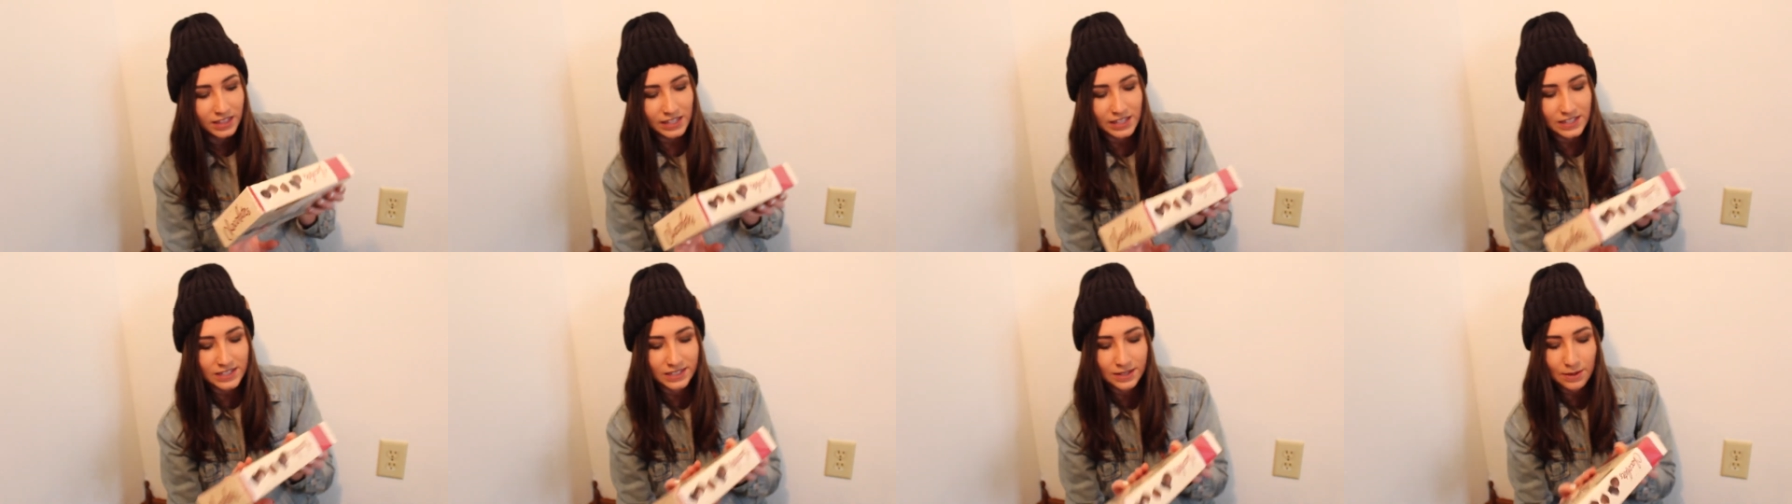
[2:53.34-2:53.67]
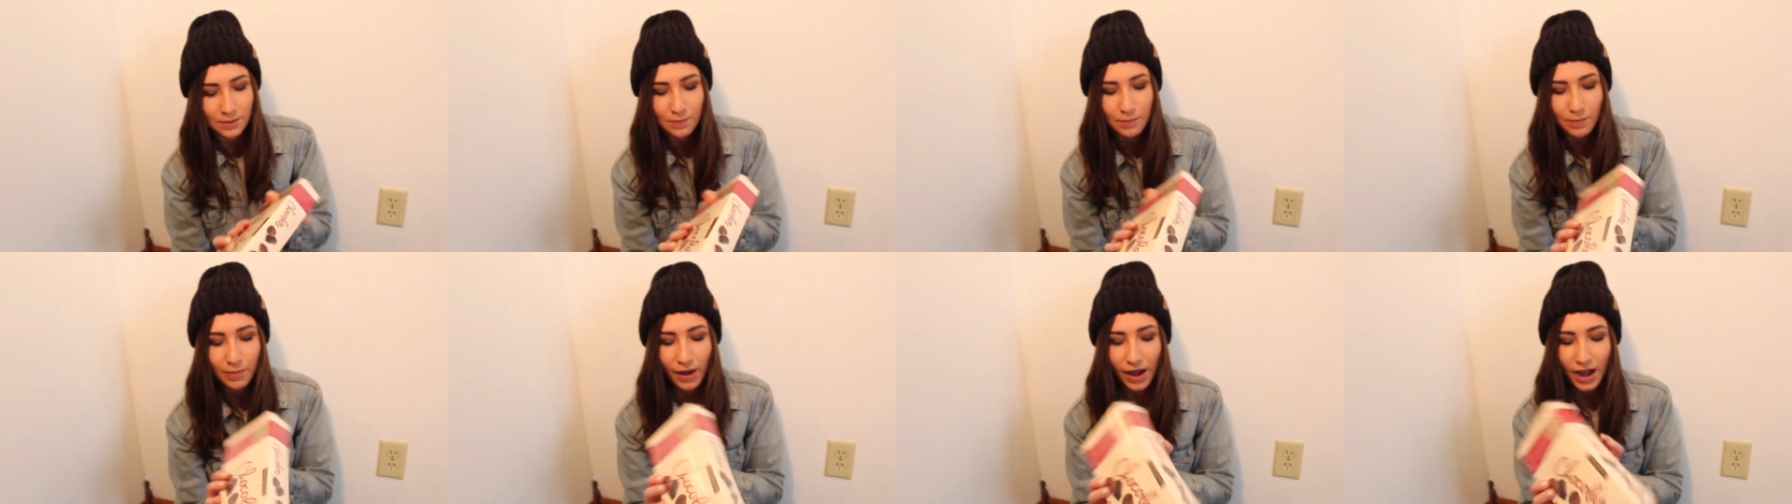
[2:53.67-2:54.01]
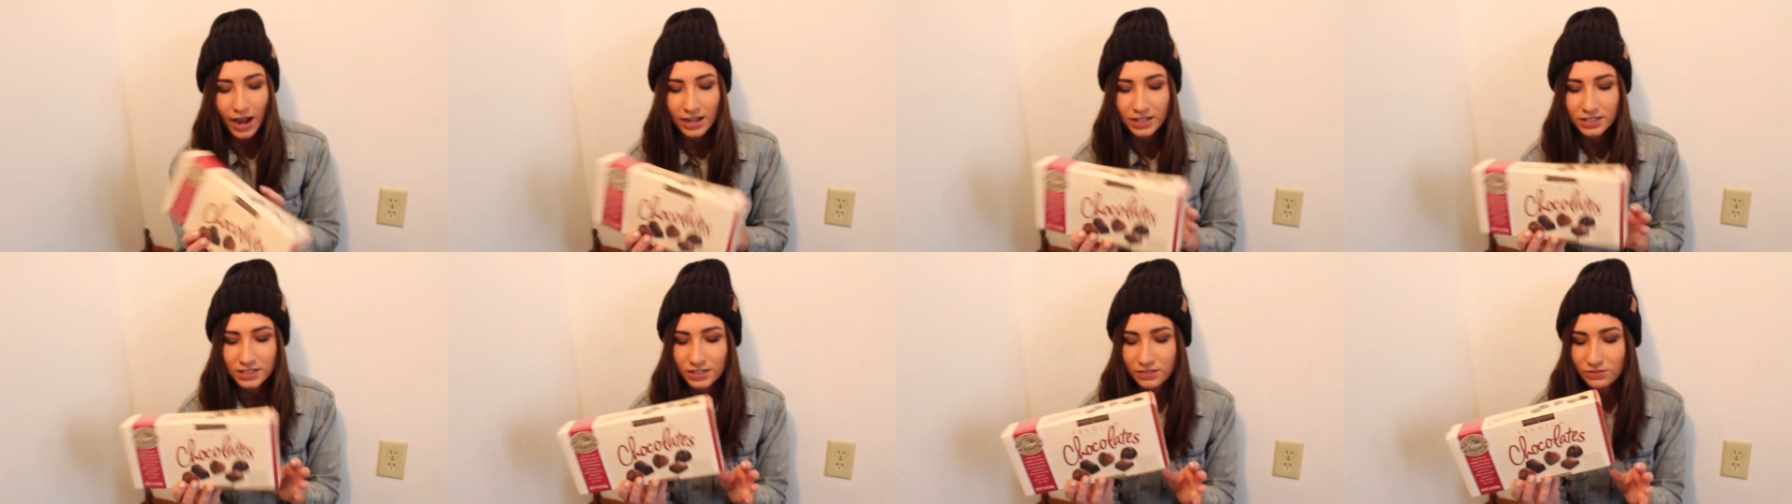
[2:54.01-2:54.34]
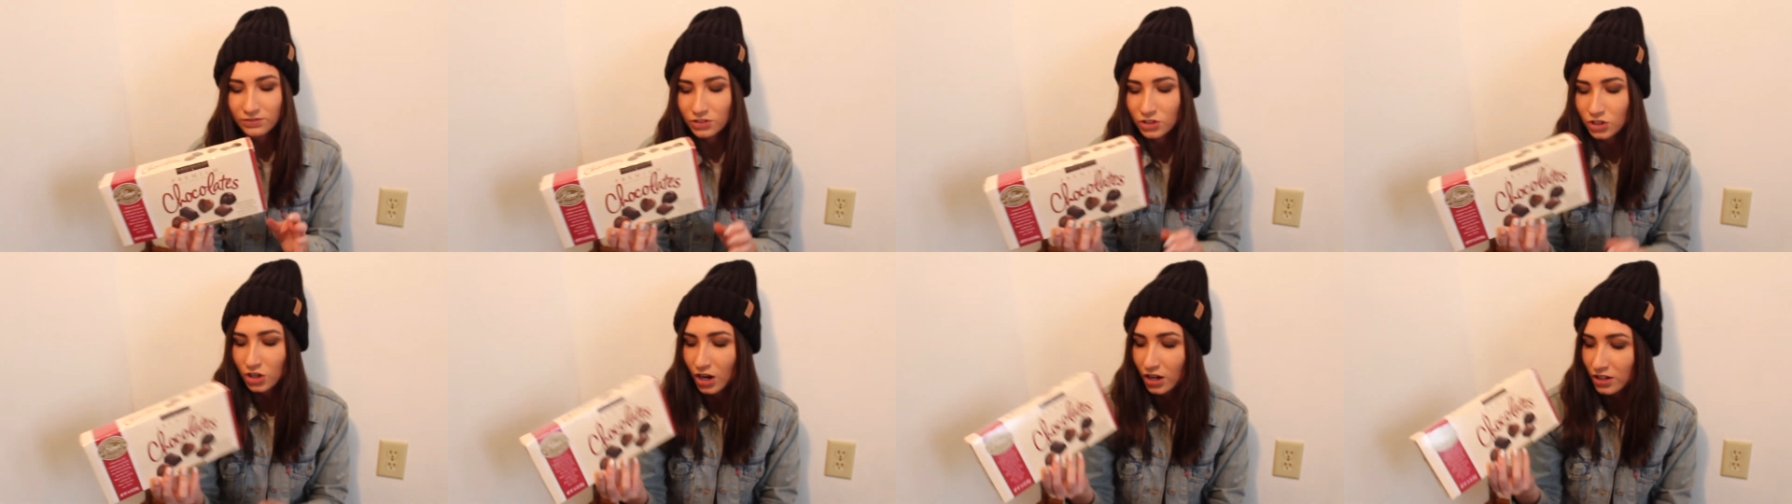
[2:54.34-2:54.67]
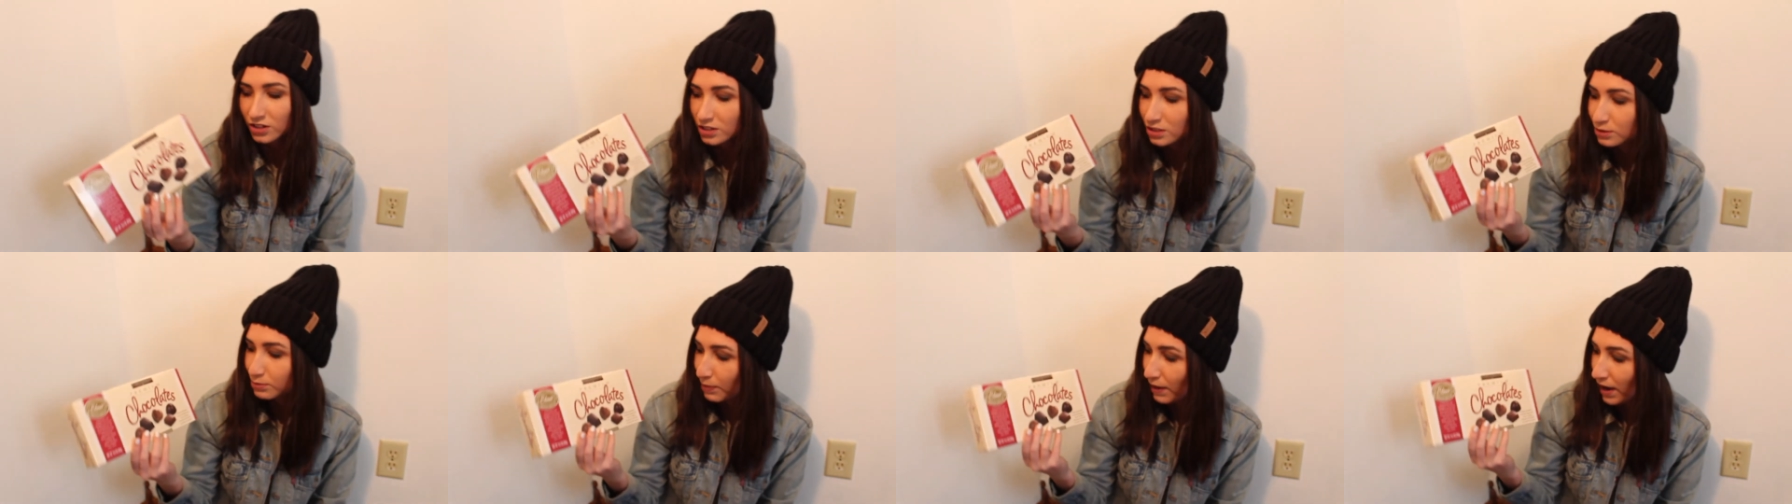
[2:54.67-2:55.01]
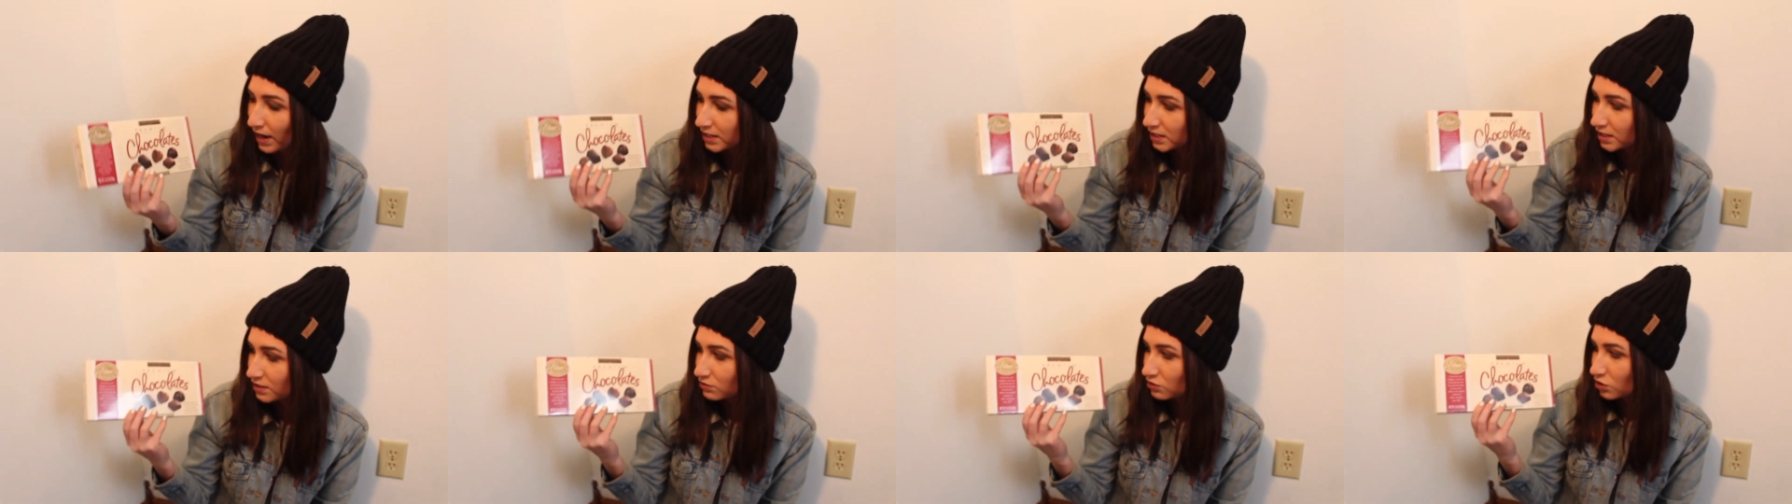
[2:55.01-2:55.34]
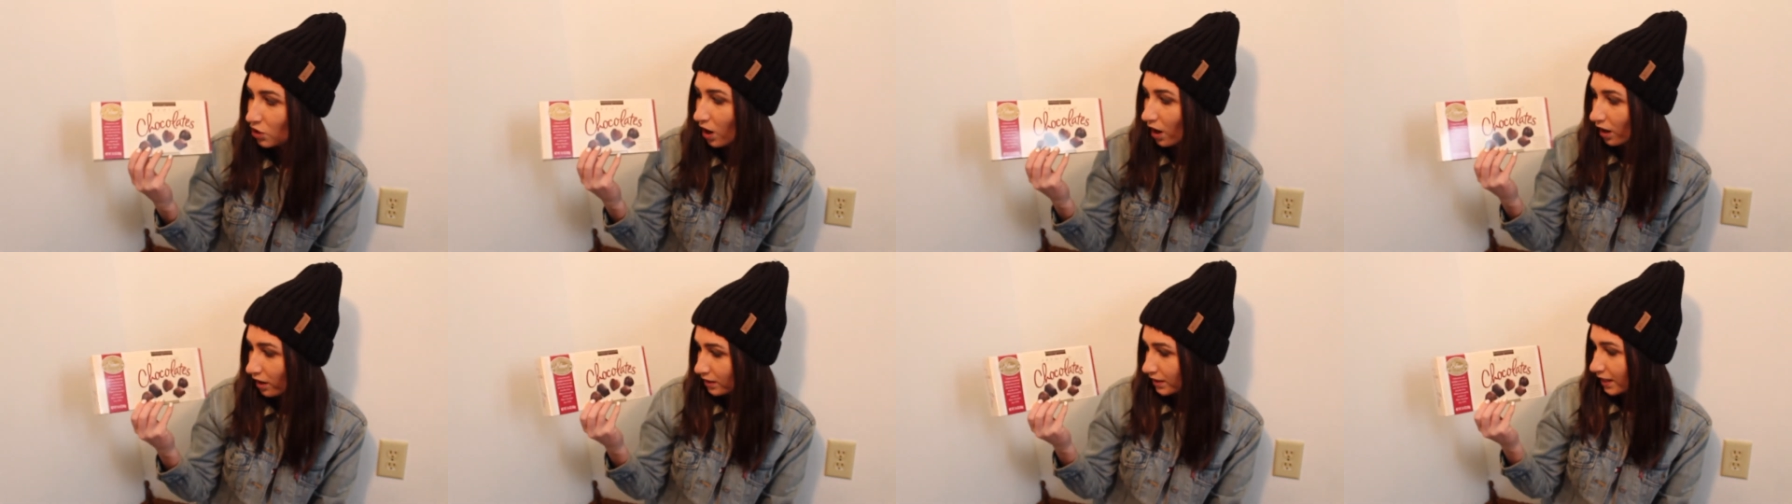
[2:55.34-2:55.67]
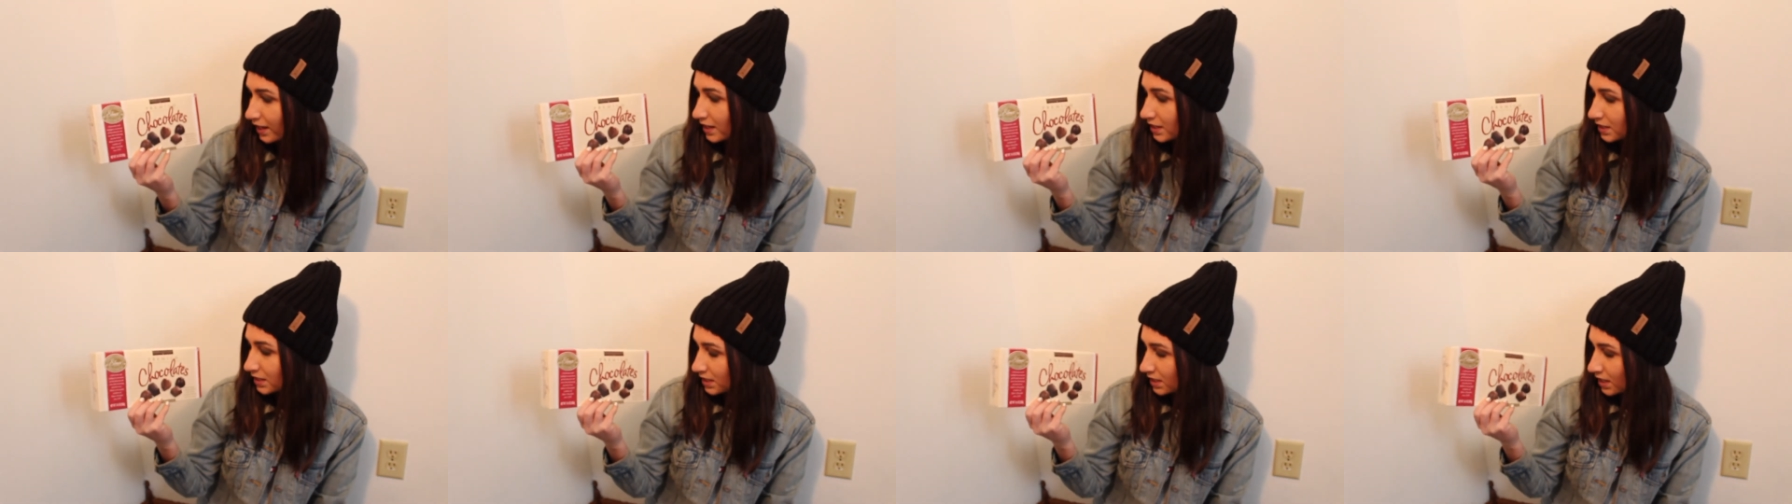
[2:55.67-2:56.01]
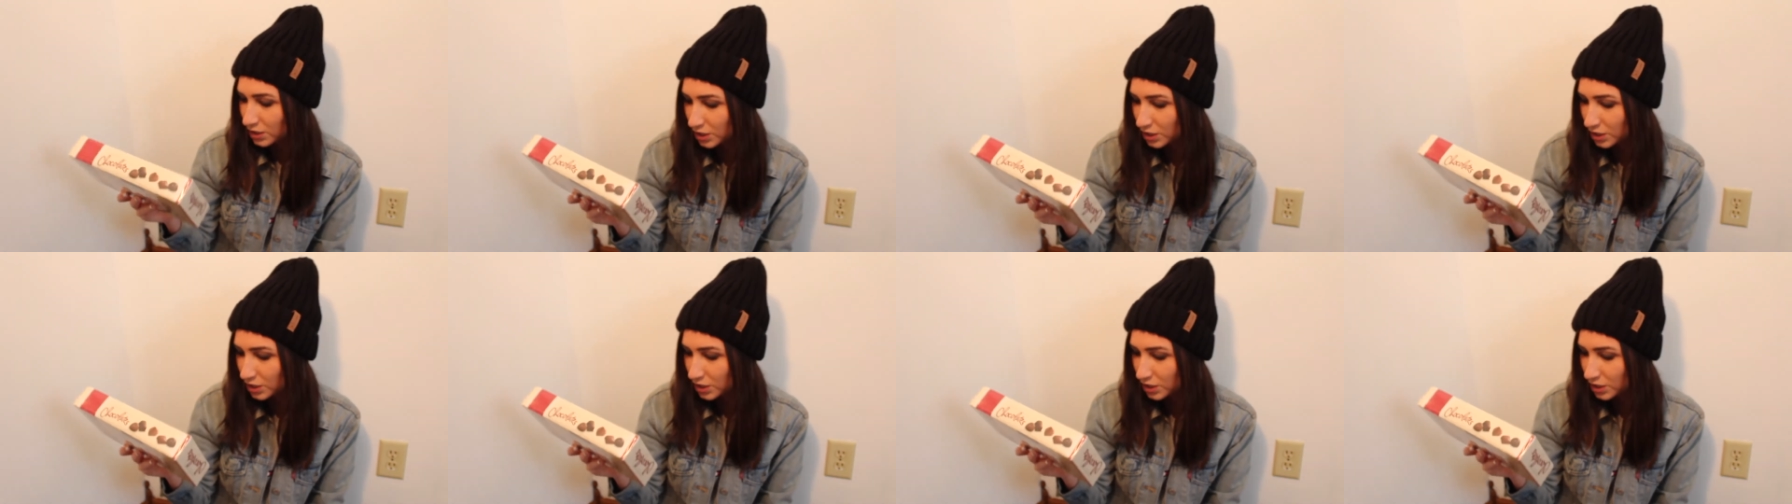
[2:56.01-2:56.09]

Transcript: these box of box of chocolates.